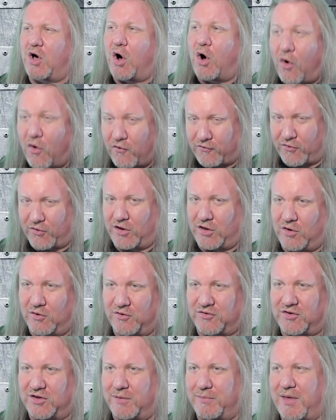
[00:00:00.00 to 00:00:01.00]

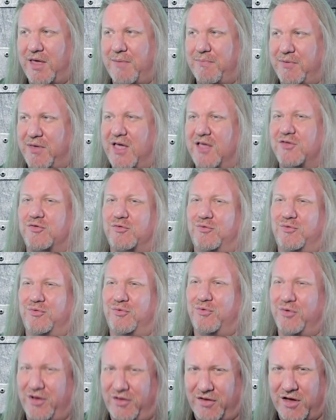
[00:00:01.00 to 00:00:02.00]
overuse them, it gets
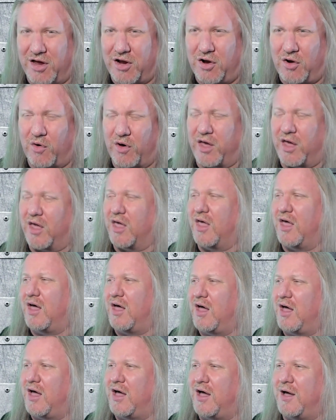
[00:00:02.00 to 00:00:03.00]
really annoying.
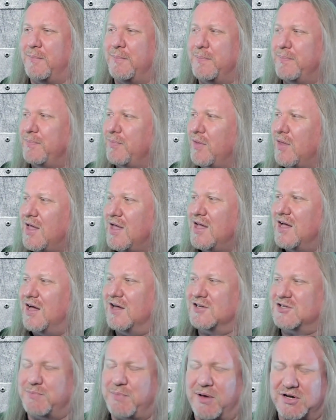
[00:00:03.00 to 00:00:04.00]
Um,
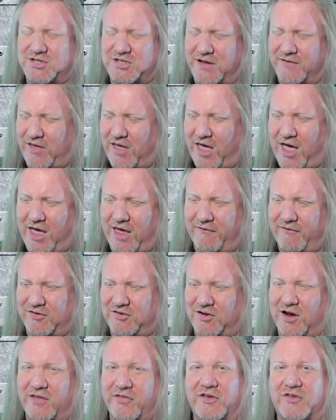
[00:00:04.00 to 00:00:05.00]
especially if they have
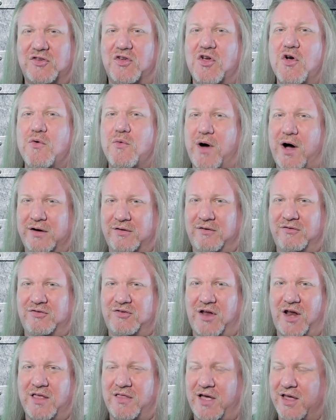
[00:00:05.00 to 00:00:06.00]
it's on the two octave
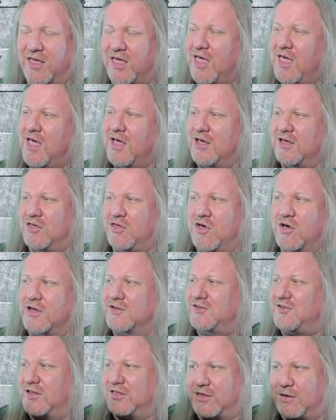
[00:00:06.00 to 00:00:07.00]
setting. Like you
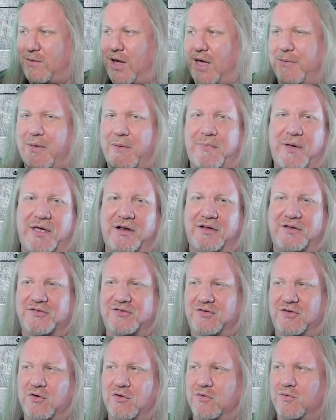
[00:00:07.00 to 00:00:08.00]
can set the whammy pedals
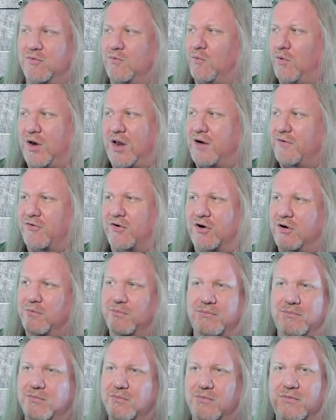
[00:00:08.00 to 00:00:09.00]
to
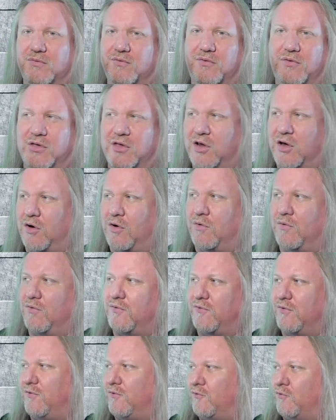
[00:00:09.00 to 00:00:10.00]
whatever you know
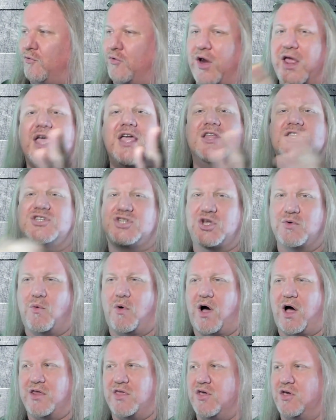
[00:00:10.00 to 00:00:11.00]
range you
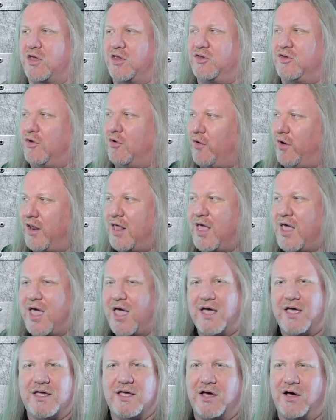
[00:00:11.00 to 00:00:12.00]
want. You could do it,
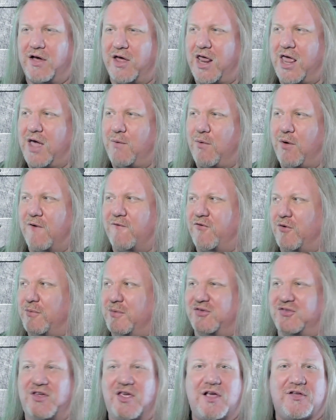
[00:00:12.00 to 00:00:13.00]
you know, anywhere from
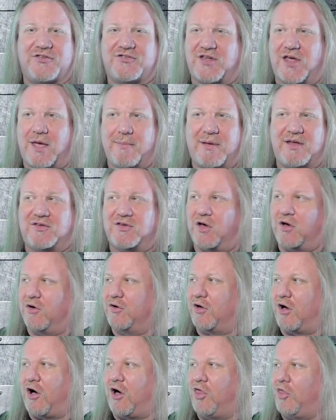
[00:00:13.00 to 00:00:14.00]
a single
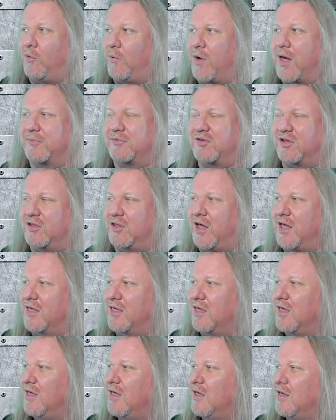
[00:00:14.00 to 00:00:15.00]
semitone all the way up to like,